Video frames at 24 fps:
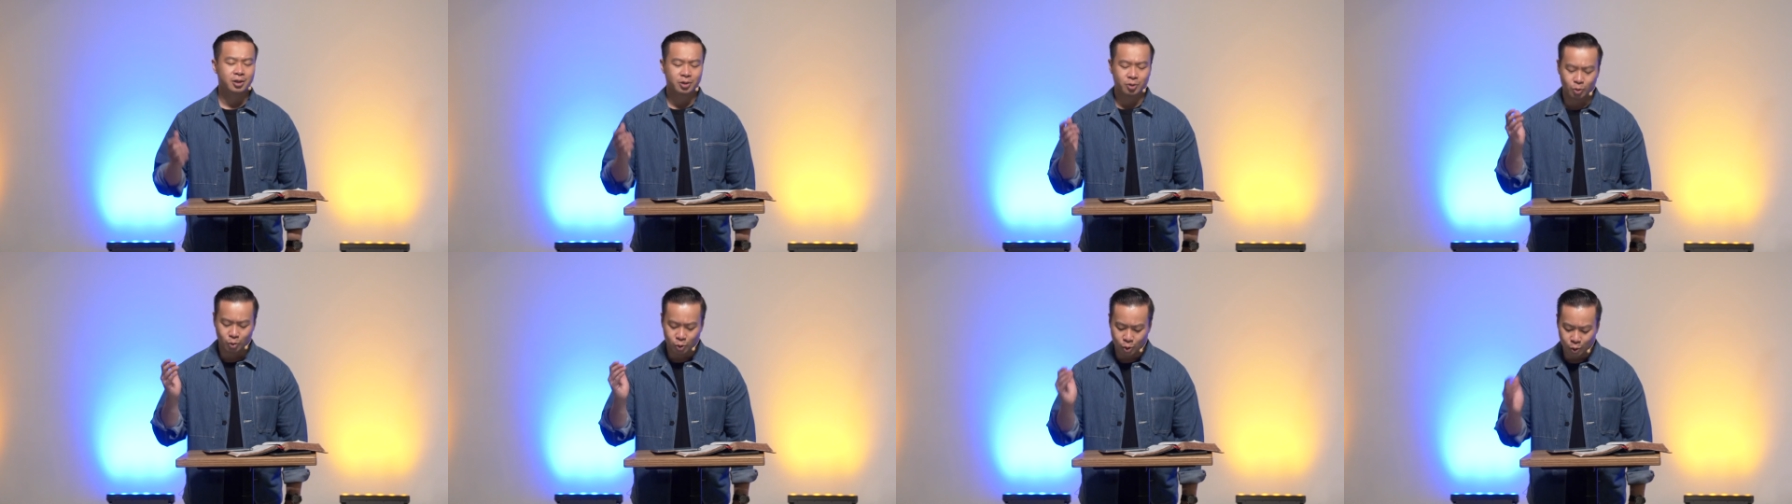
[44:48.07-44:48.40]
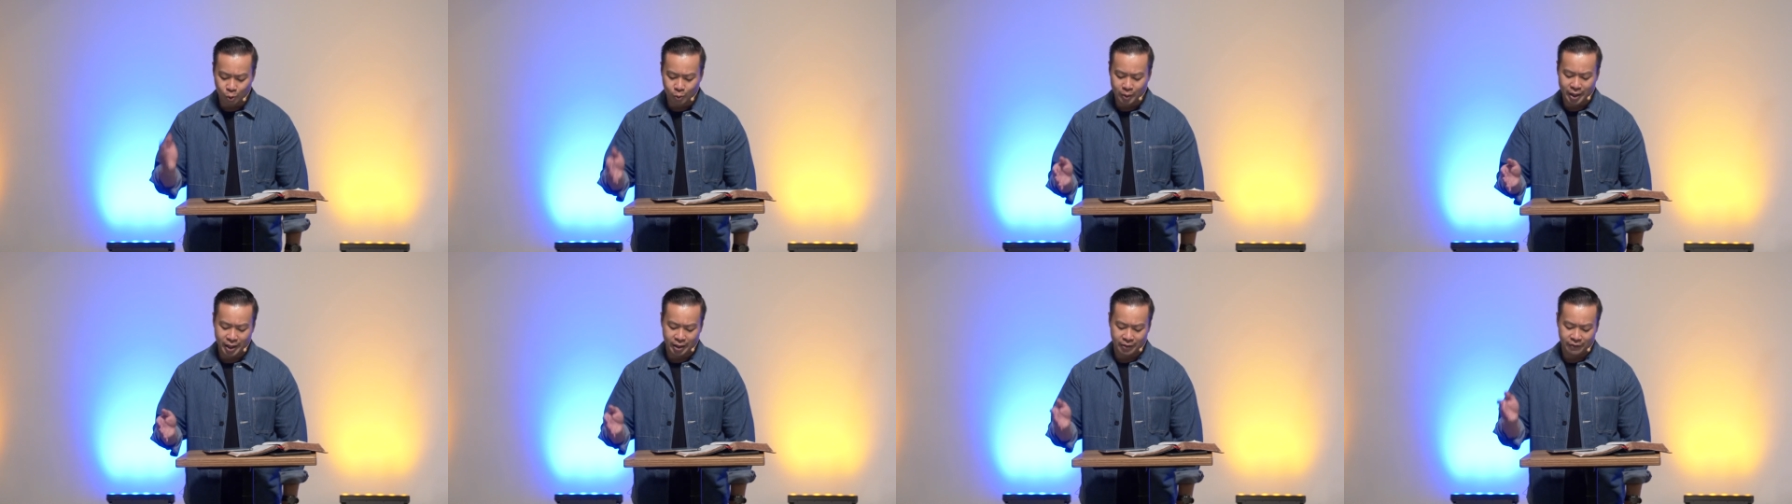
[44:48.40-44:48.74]
to
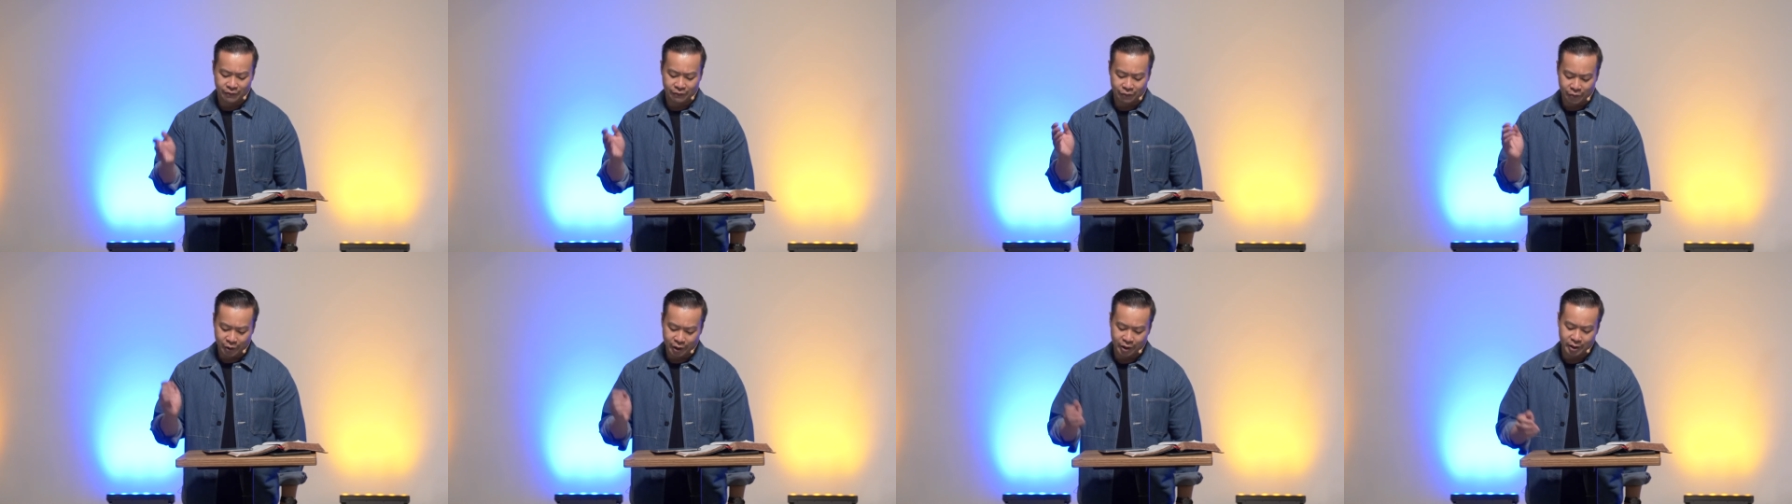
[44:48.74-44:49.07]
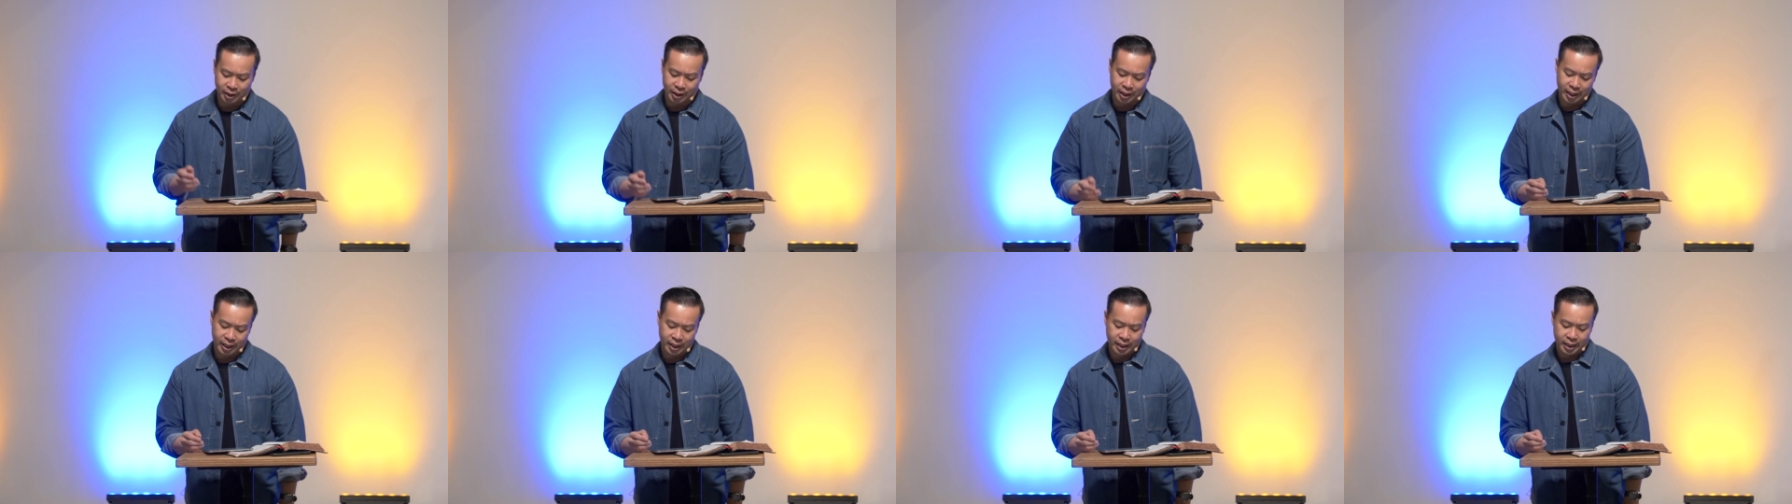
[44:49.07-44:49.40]
do it
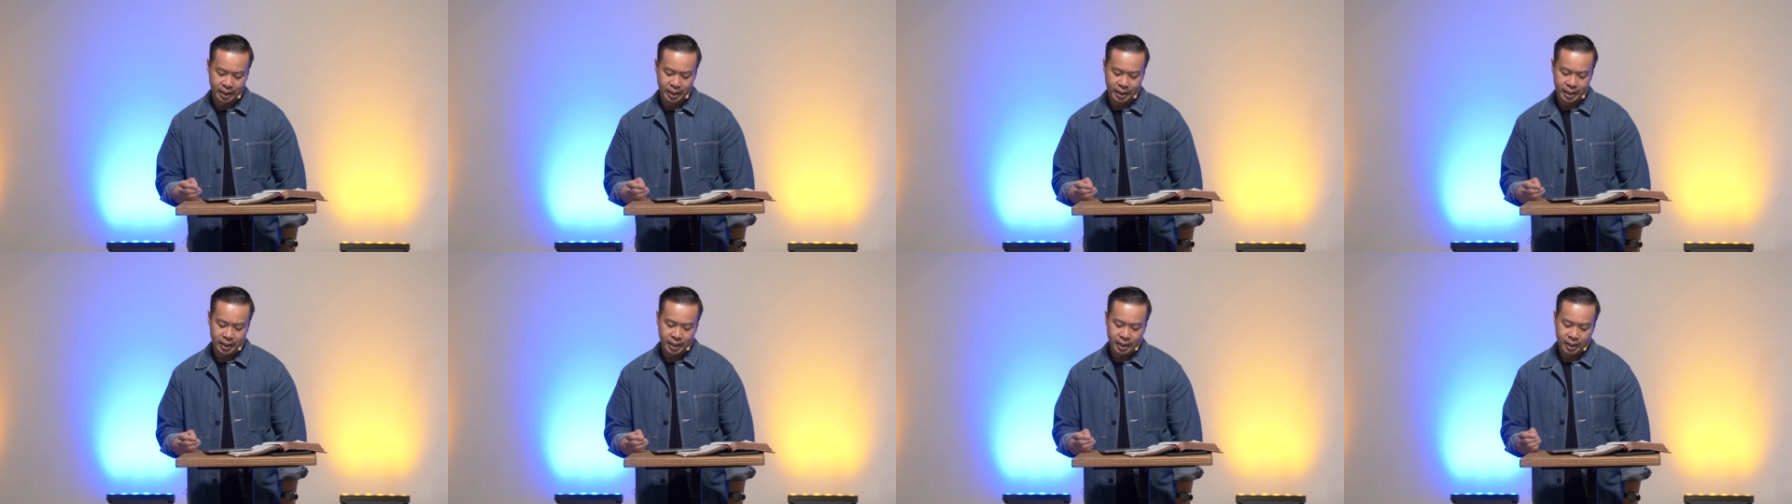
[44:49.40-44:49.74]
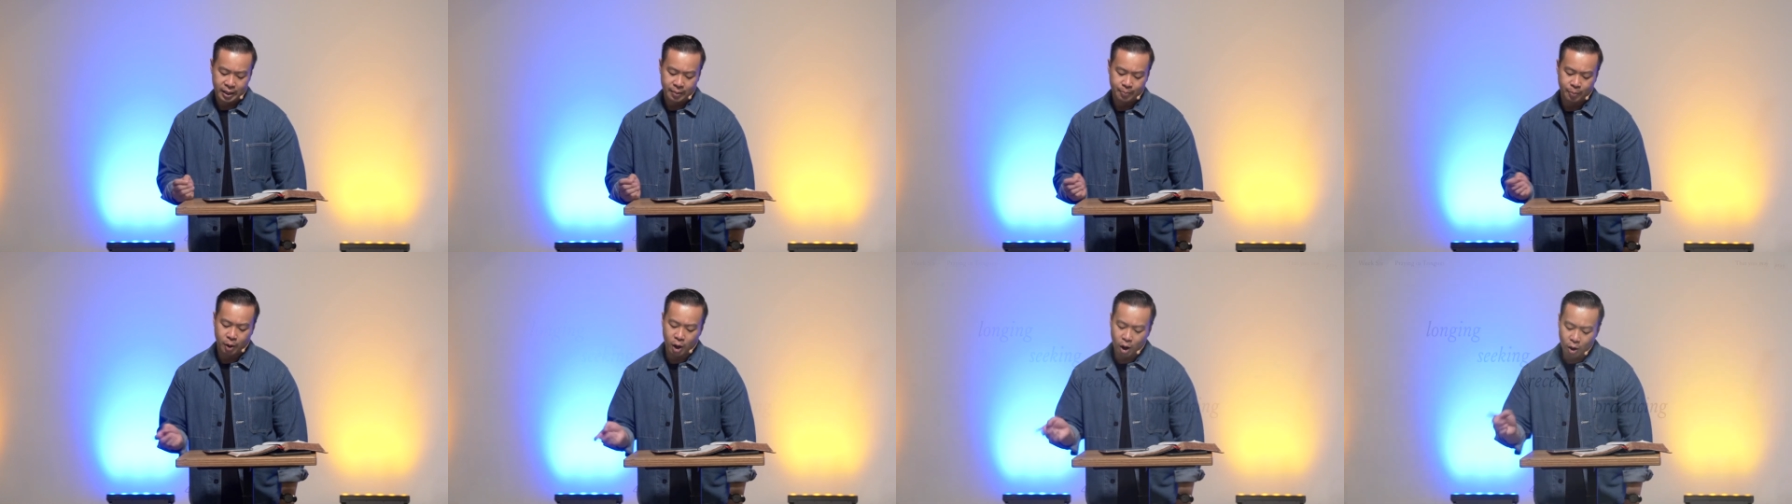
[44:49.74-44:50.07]
frequently
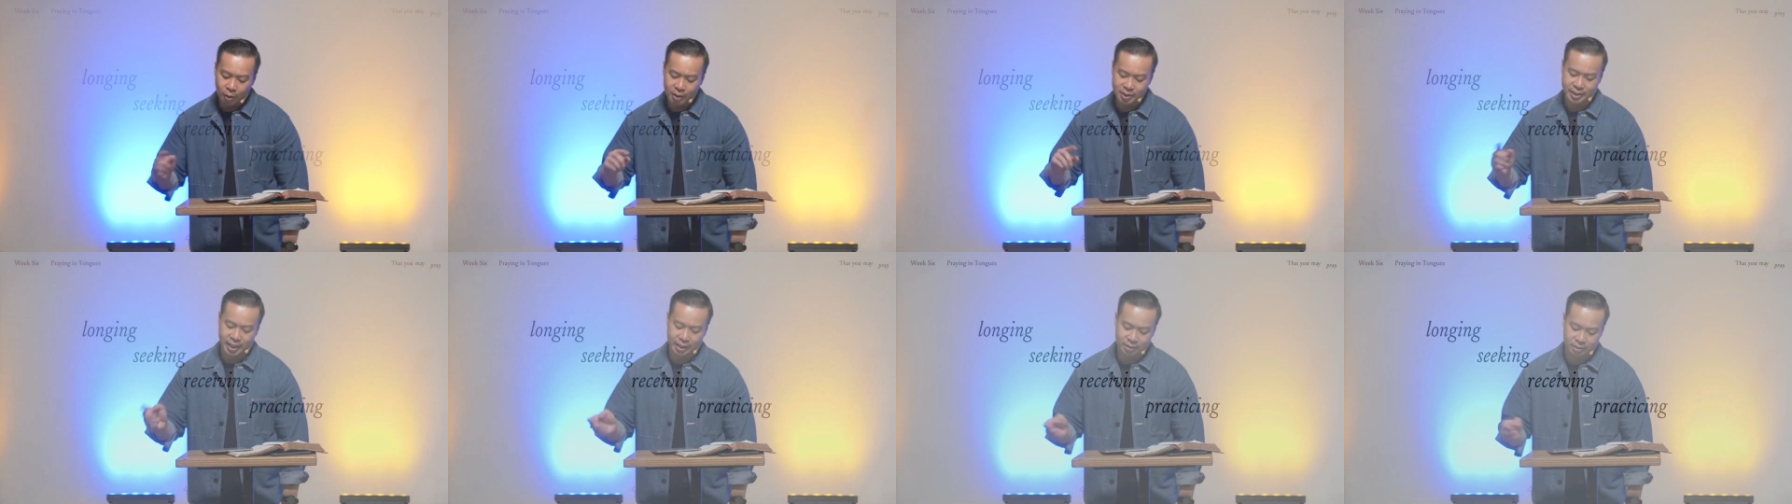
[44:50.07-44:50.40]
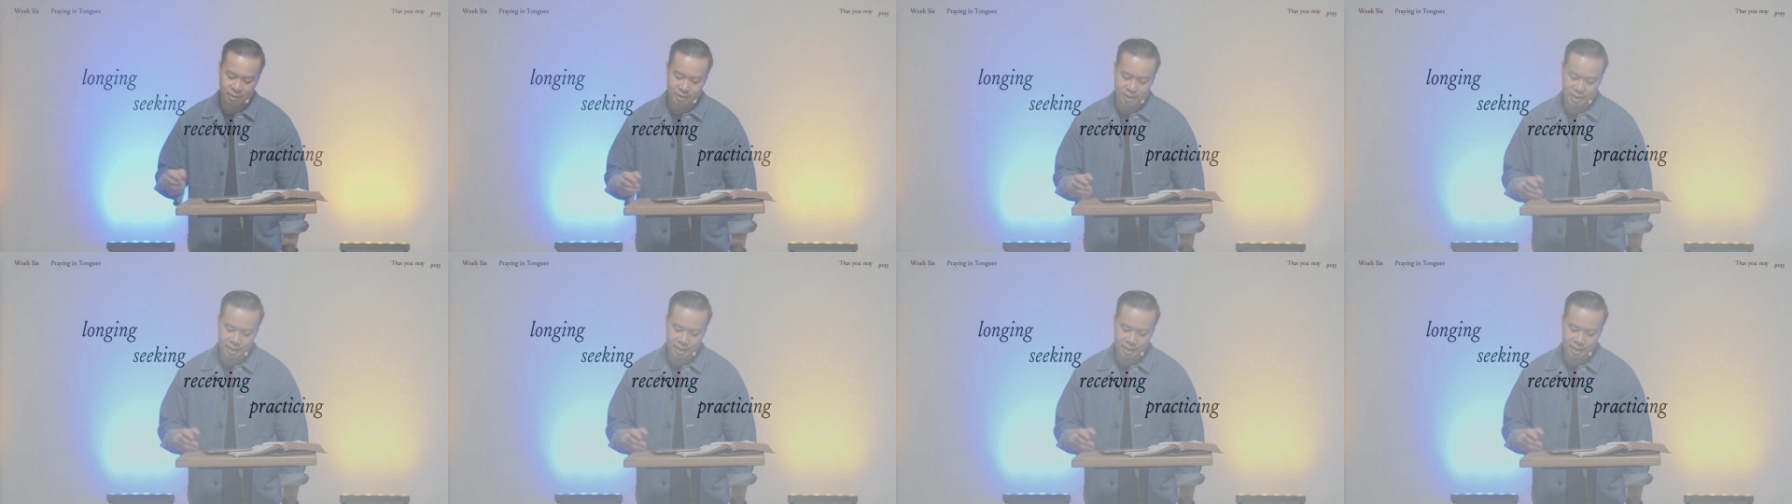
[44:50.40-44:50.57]
Paul would say to